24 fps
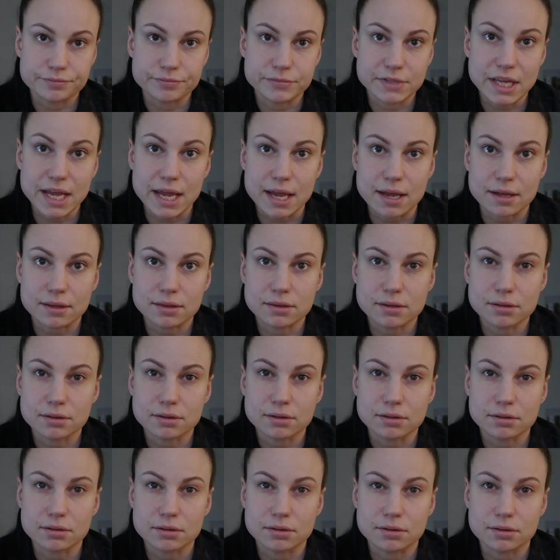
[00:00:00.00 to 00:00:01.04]
date,
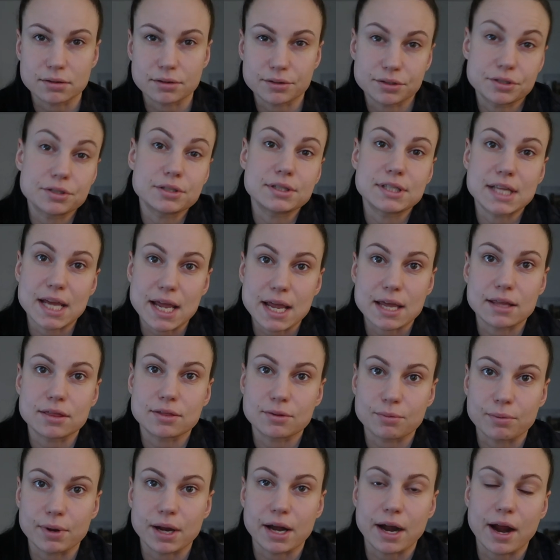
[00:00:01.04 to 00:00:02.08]
or the
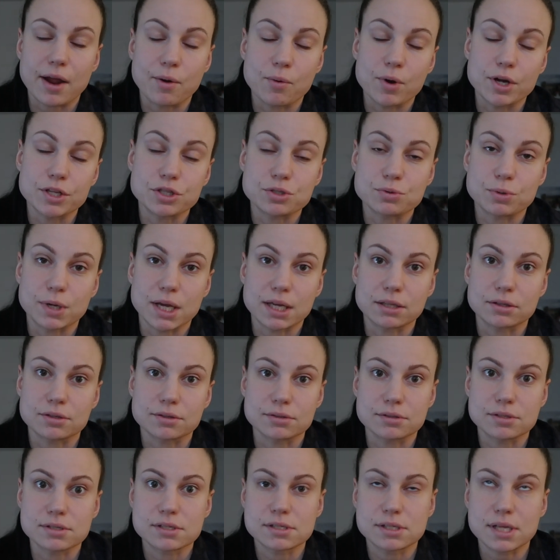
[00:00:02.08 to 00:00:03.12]
date where I want to get
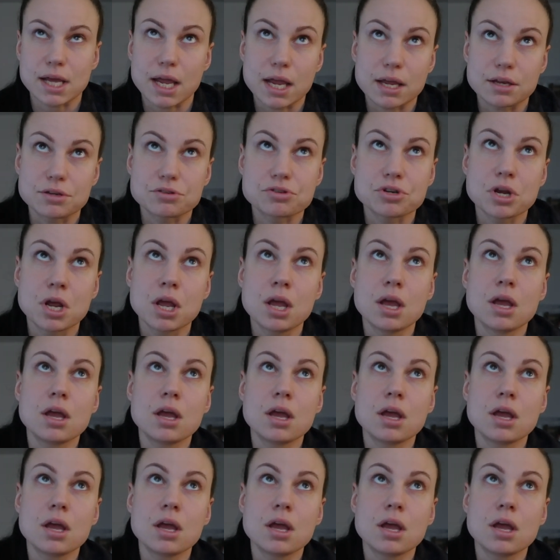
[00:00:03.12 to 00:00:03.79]
on stage,